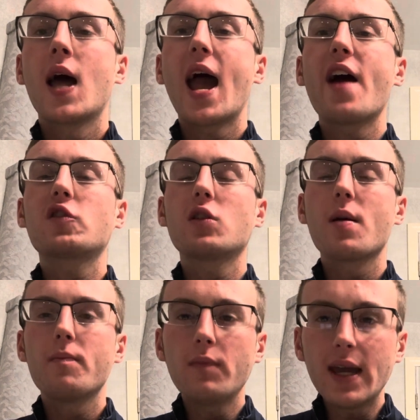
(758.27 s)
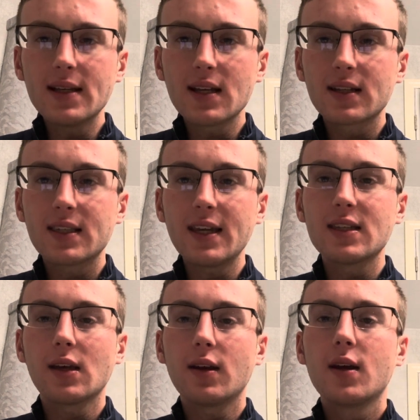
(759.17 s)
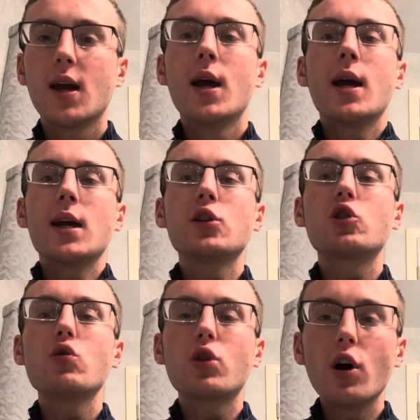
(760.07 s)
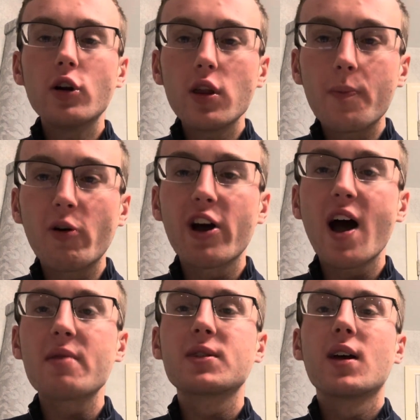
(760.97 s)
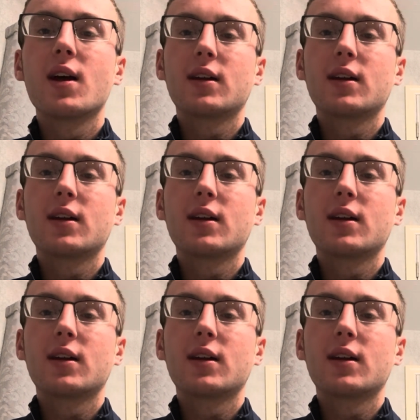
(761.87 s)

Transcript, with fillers: after an amazing season, is to go to the playoffs,